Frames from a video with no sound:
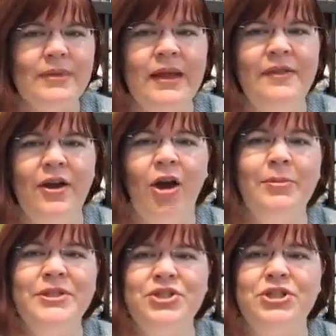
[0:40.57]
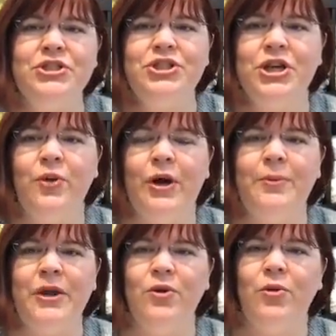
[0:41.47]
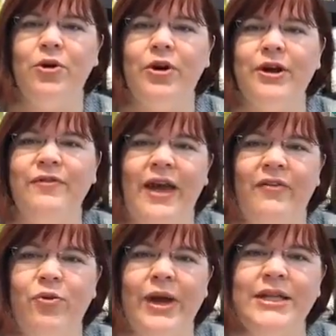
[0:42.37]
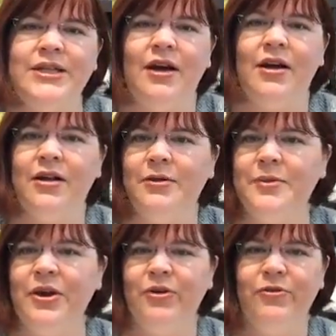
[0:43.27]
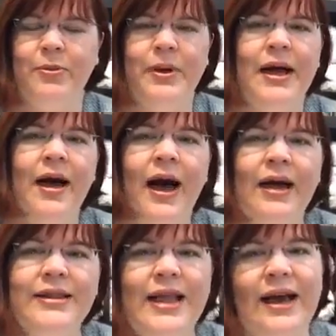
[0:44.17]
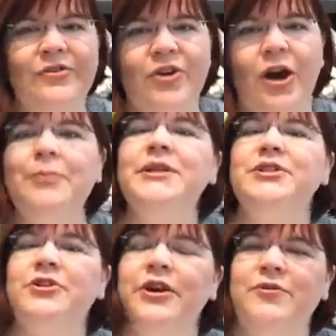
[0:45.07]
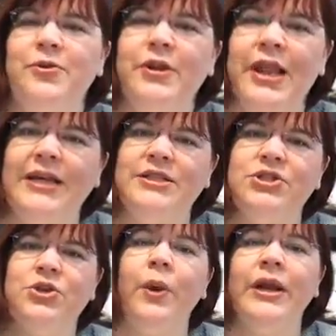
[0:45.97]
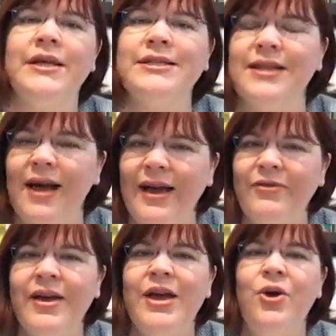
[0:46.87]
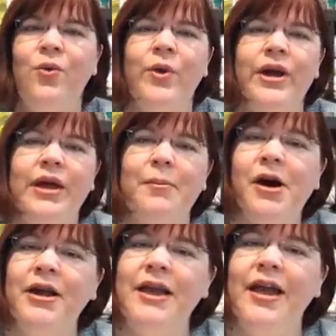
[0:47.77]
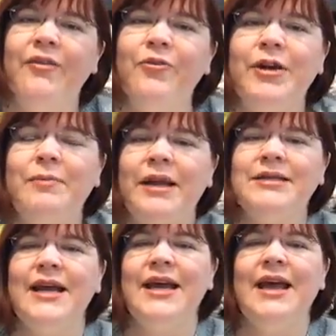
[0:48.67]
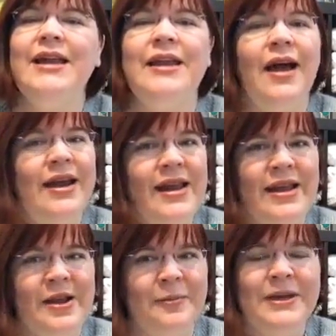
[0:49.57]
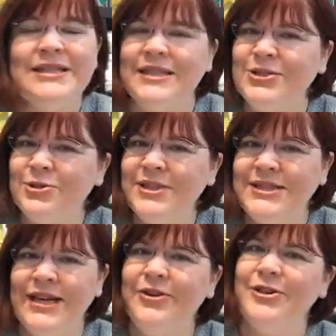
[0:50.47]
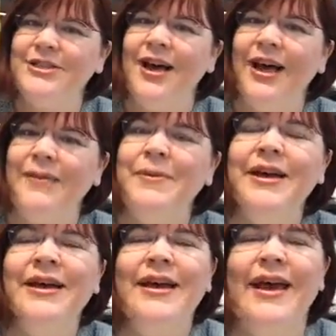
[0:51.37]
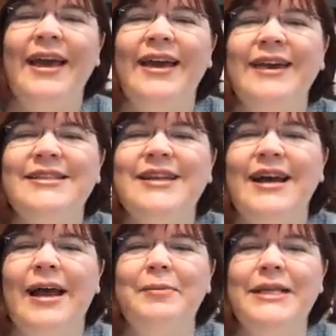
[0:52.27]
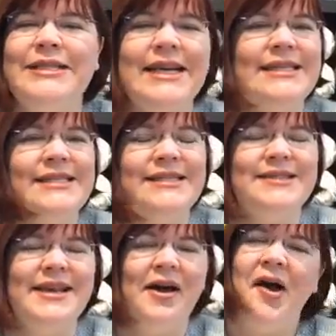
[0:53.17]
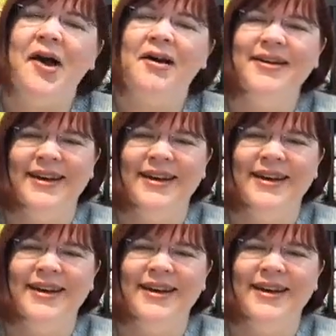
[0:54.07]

and the comments should show up in order if they have a red dot on them they're from a live commenter if you would like to join us live we come on every monday at 9 a.m central standard time and uh, i'm in texas yeehaw